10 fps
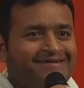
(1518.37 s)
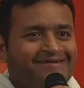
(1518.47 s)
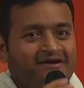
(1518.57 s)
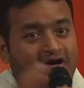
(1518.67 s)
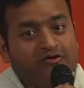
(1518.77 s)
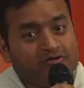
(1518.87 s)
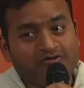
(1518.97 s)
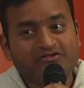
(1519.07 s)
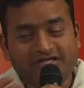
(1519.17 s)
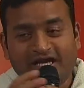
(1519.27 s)
our
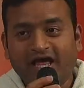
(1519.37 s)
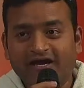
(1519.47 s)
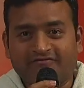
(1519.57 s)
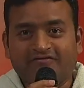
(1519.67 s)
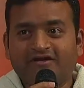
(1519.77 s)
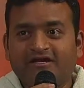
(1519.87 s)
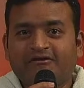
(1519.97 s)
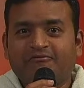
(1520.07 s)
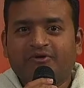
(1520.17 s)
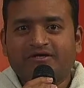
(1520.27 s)
routine life,
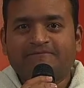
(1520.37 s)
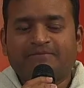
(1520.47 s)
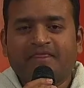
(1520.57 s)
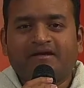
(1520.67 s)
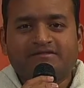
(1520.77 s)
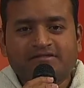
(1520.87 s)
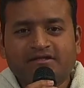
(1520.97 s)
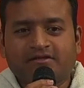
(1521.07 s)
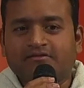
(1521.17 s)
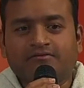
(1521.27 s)
but
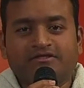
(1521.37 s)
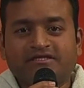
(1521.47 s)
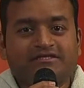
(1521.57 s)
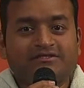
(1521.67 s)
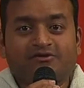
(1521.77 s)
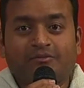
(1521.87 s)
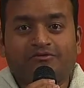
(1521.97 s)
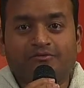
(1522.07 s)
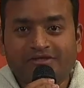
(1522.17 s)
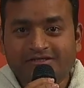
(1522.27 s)
still we didn't stop
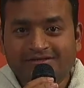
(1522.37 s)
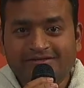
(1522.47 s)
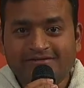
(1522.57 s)
to breathe,